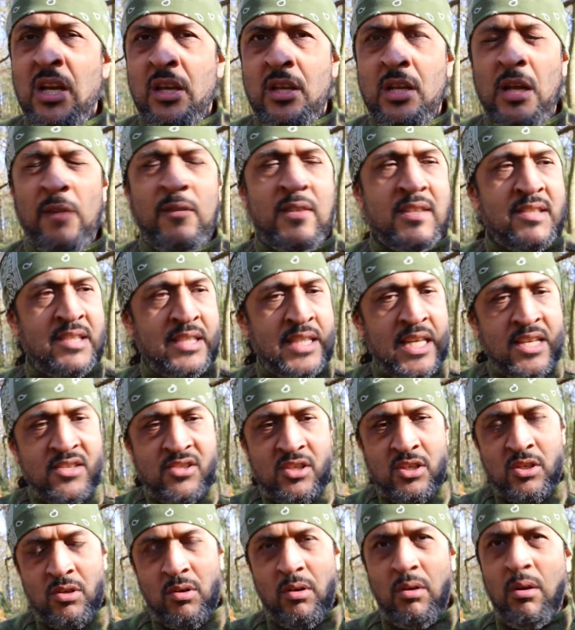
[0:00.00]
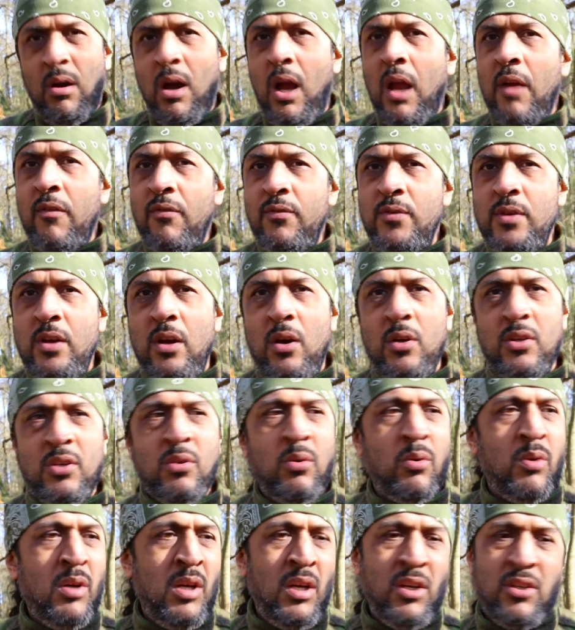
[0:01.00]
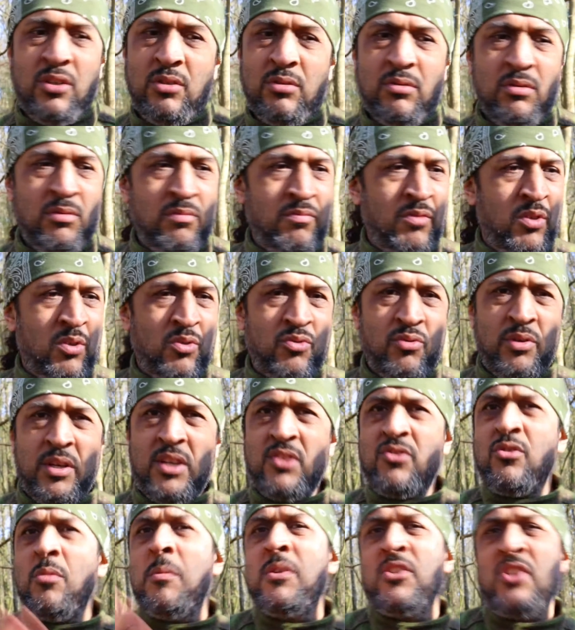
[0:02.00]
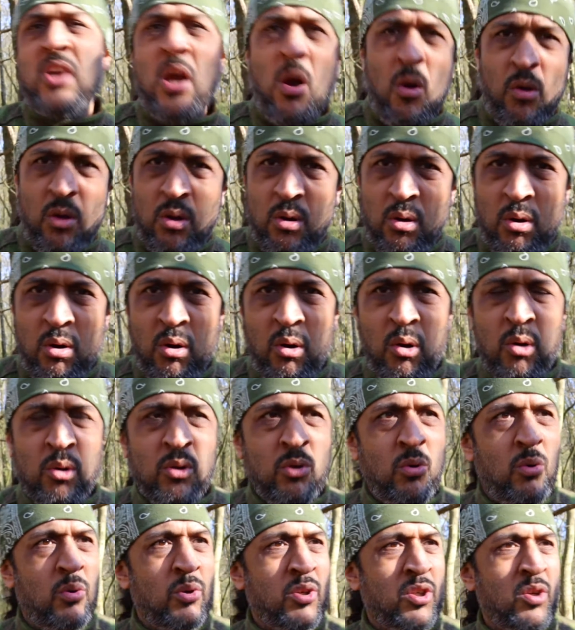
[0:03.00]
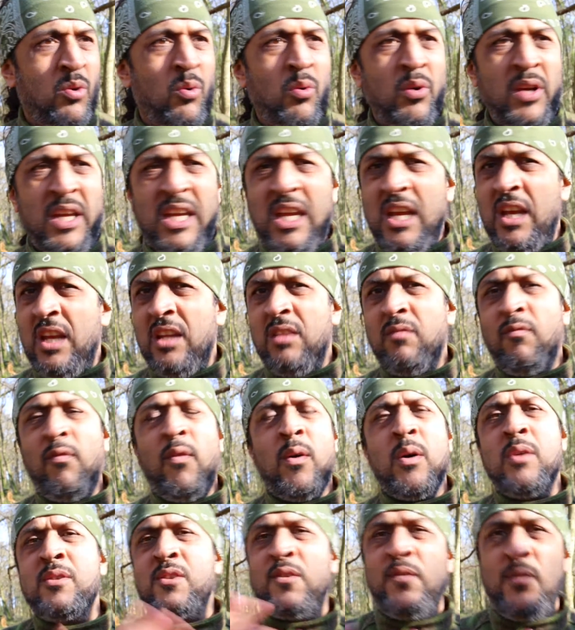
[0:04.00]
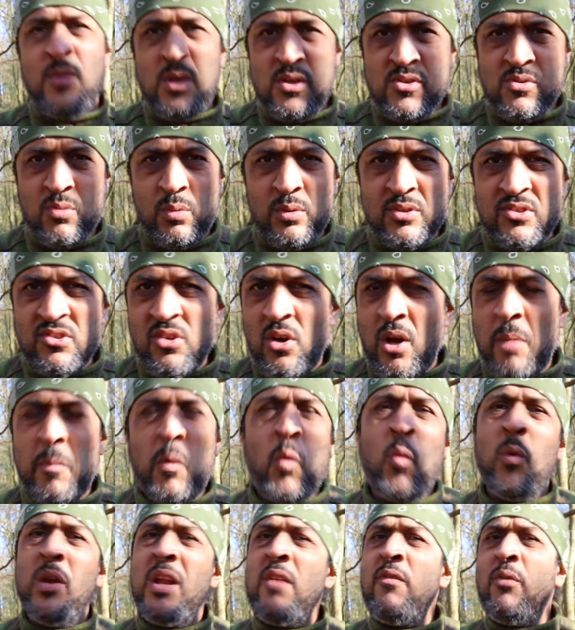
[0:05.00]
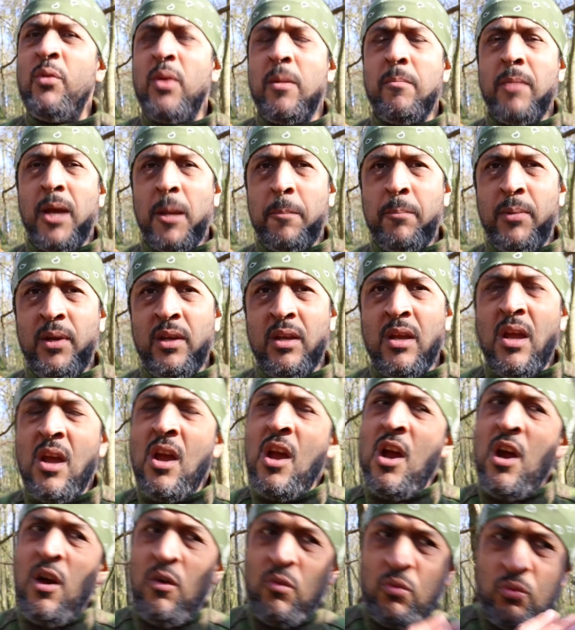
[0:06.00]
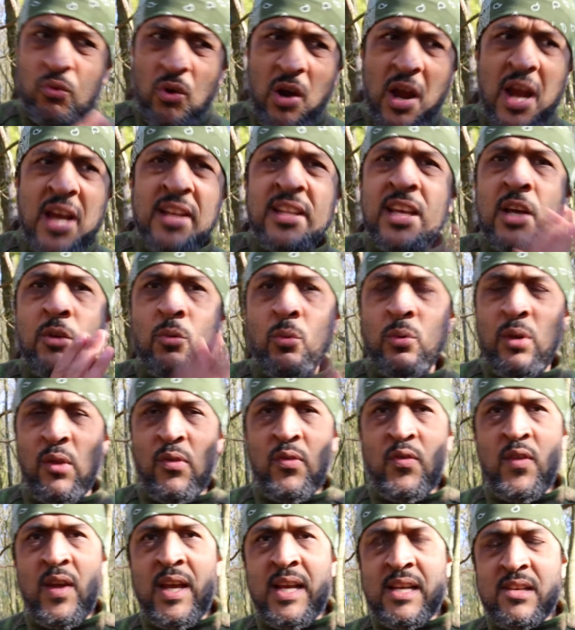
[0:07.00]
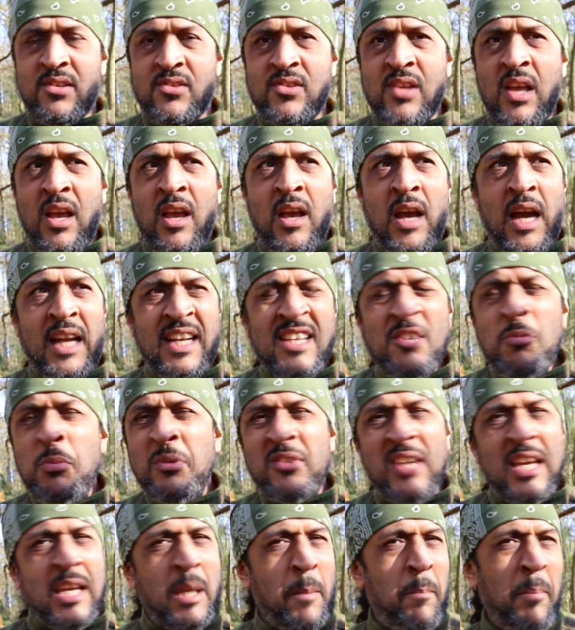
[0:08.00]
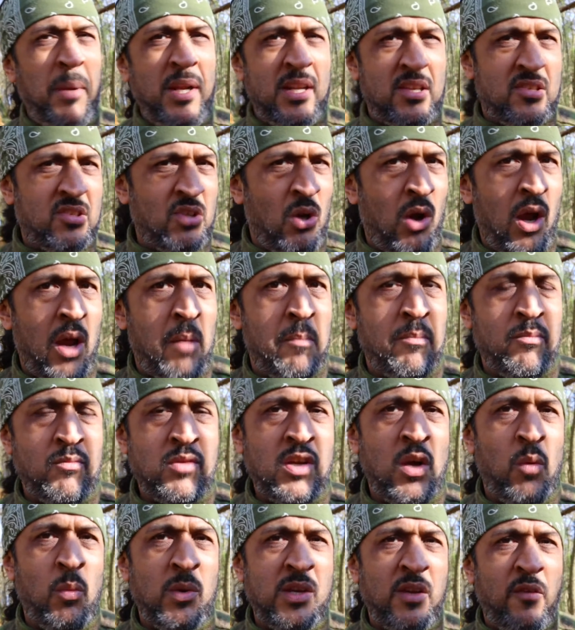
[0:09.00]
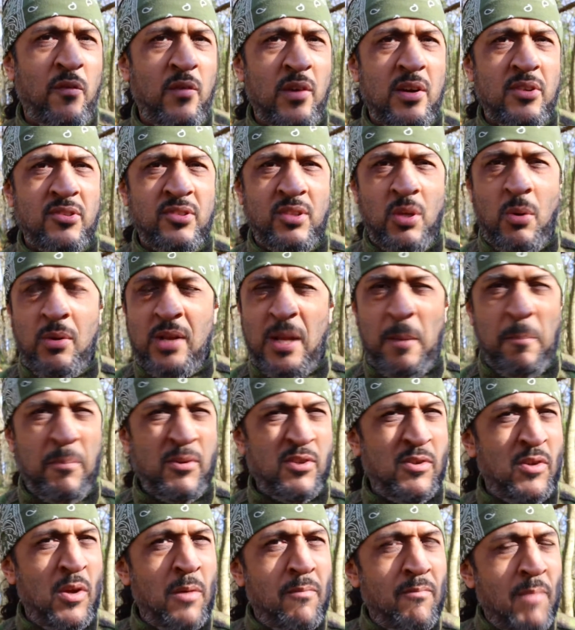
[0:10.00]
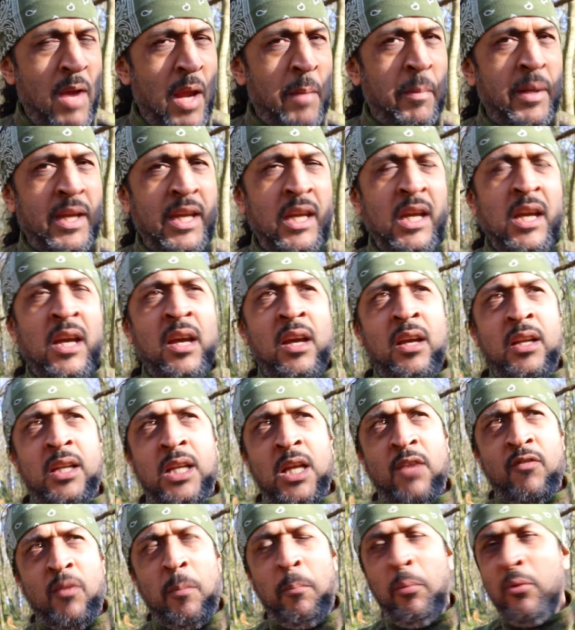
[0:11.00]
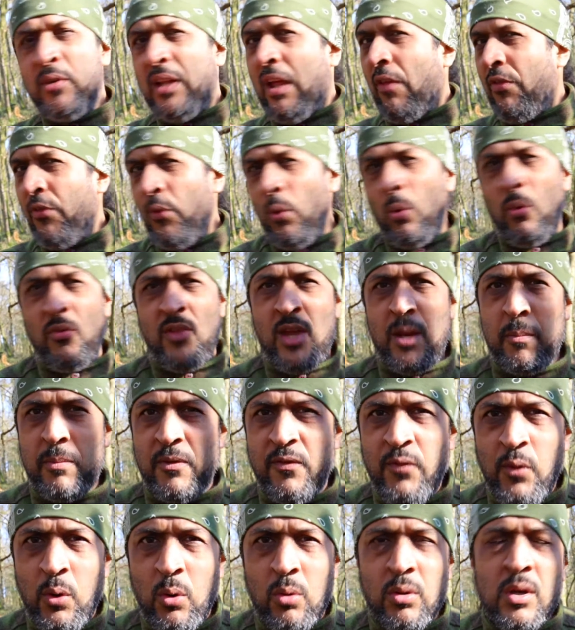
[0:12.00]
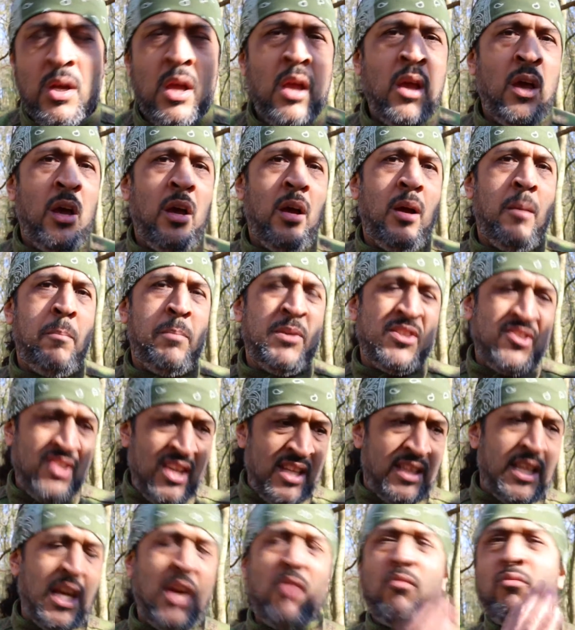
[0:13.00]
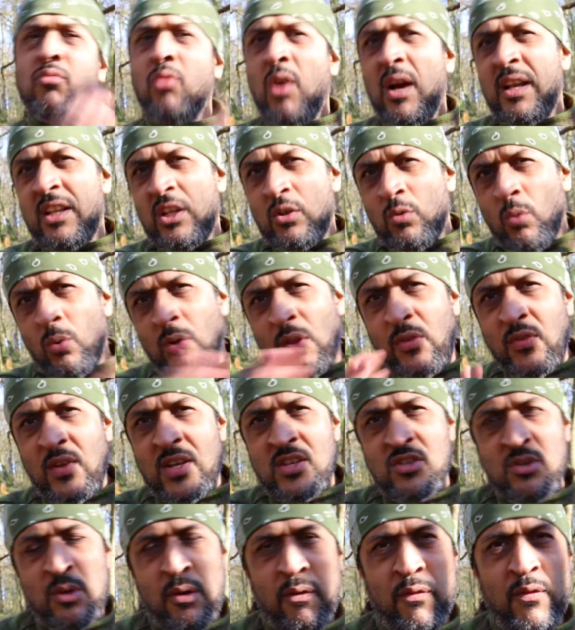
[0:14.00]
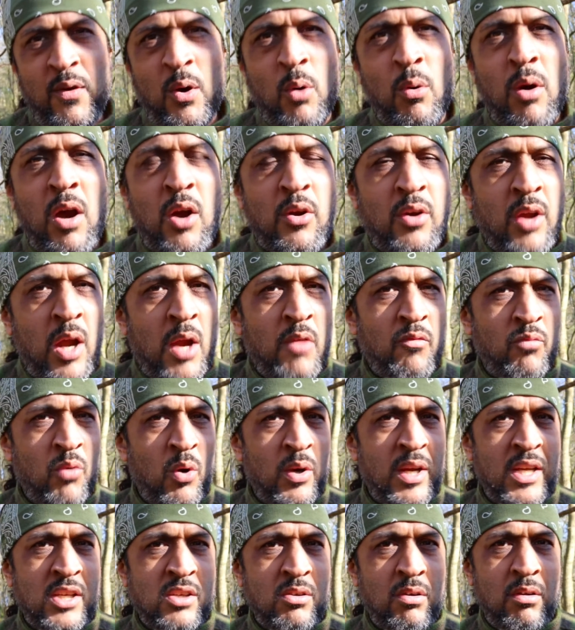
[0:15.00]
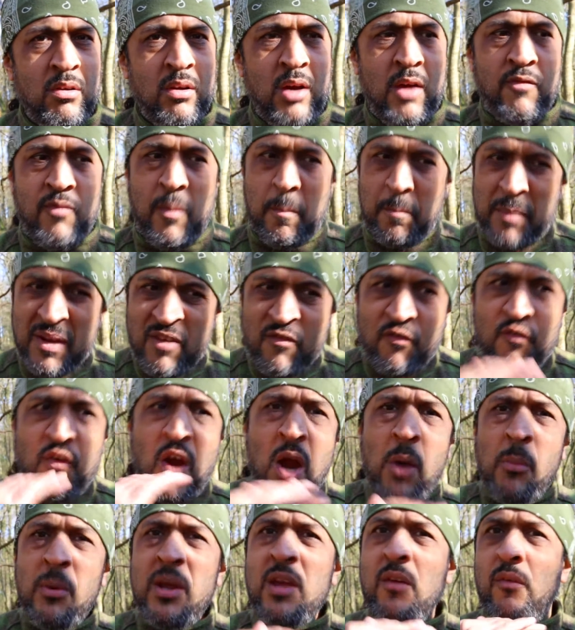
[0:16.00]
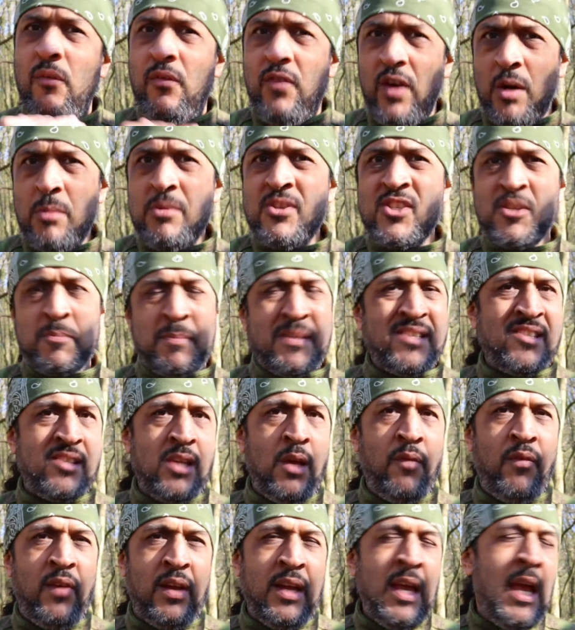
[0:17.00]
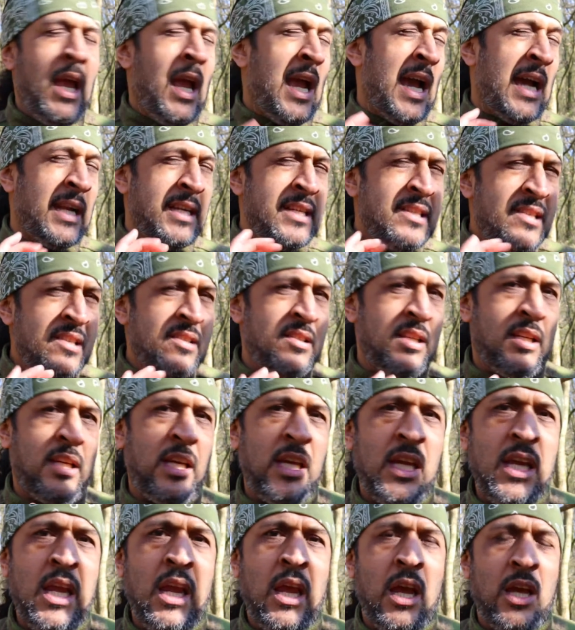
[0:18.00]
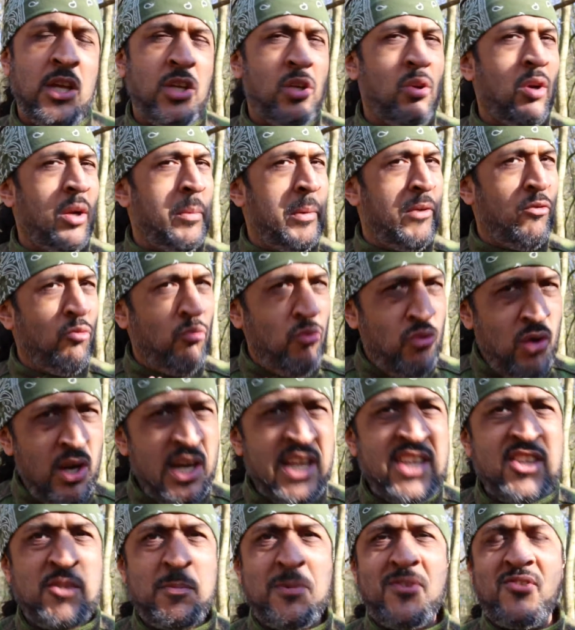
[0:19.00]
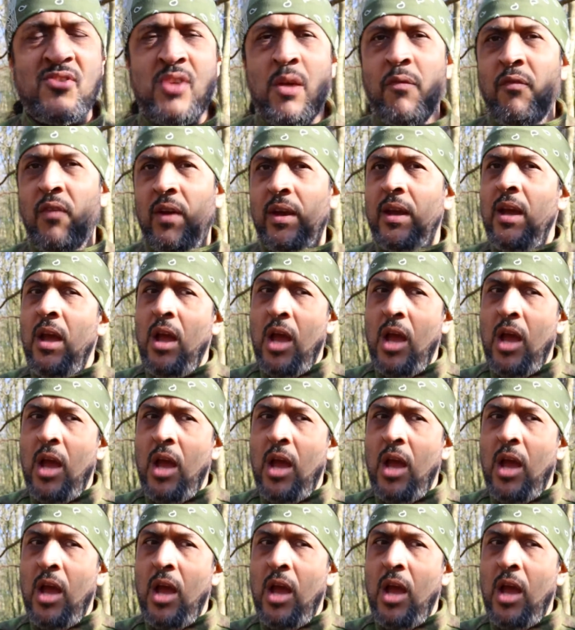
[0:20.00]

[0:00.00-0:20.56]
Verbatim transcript: You know, if there's things in your life, you know, you're, you're, you're drinking too much alcohol or you're eating fast foods all the time or whatever it may be, write down all the things and this will take a bit of time you know when you're first doing it because you maybe never put that thought there before uh, but sit down write down all the things you feel are going wrong in your life and be very very specific and this is the key here you've got to be really specific